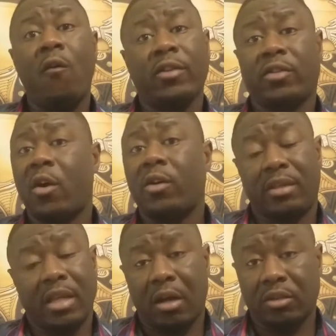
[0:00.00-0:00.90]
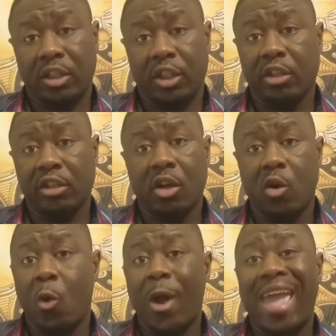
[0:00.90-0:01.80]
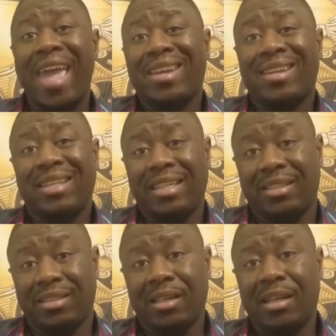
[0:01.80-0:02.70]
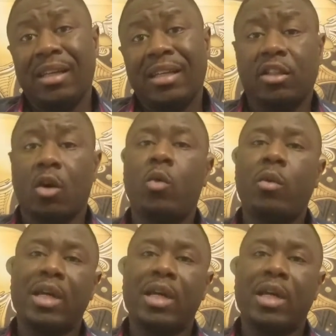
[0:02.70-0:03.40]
over 30,000 years old at least. So